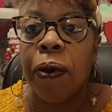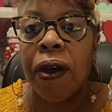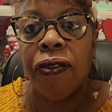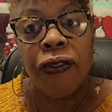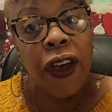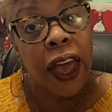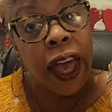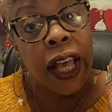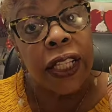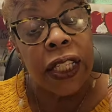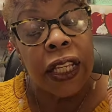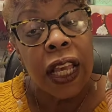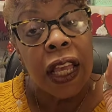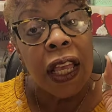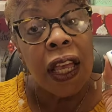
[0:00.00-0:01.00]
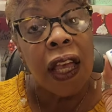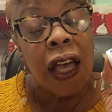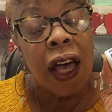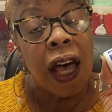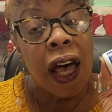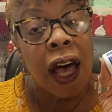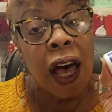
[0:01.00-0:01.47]
my fast,
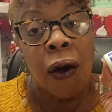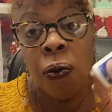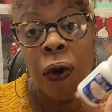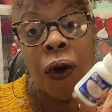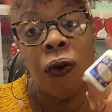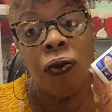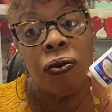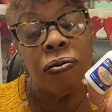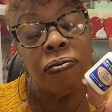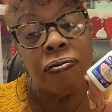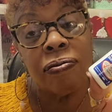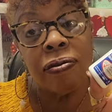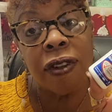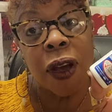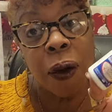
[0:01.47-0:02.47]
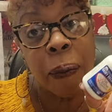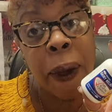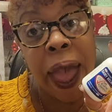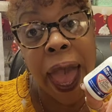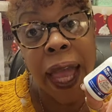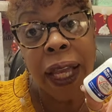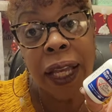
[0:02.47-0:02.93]
I won't go
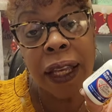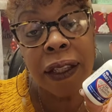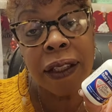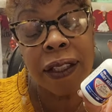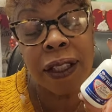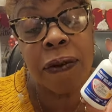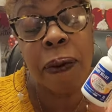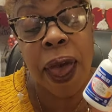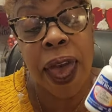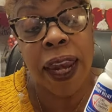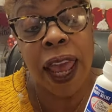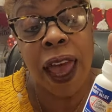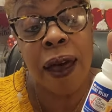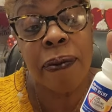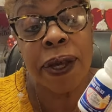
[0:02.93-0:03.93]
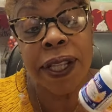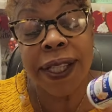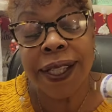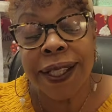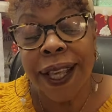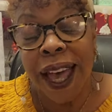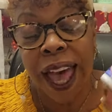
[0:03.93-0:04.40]
back to the bad
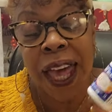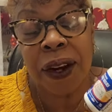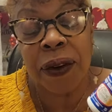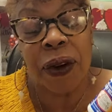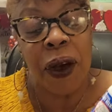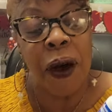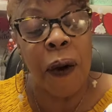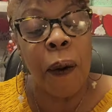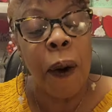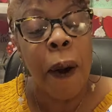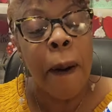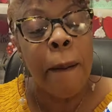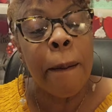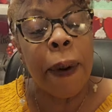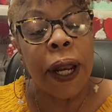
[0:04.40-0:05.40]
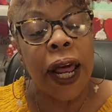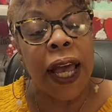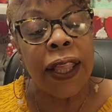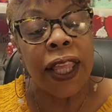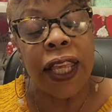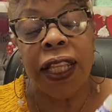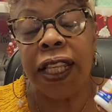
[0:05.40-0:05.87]
habits. I don't know, but
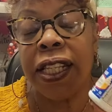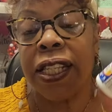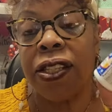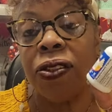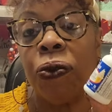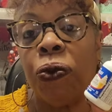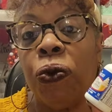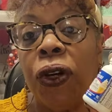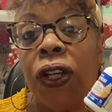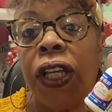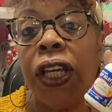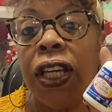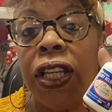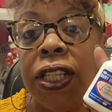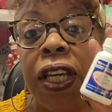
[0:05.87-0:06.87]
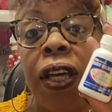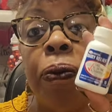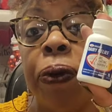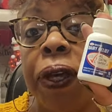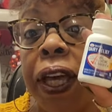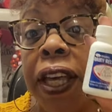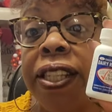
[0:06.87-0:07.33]
I think this is a really good deal
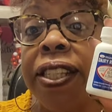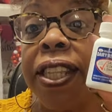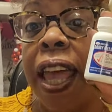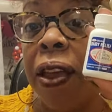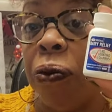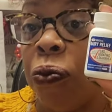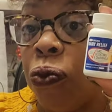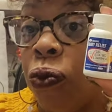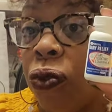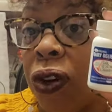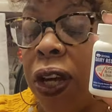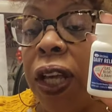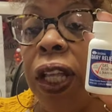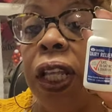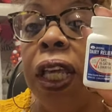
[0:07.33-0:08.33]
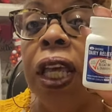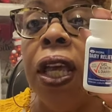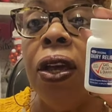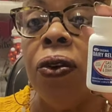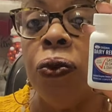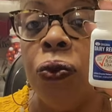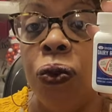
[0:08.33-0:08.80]
because they really,
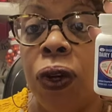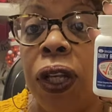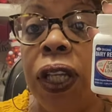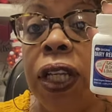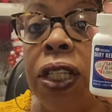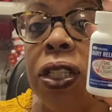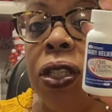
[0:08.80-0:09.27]
really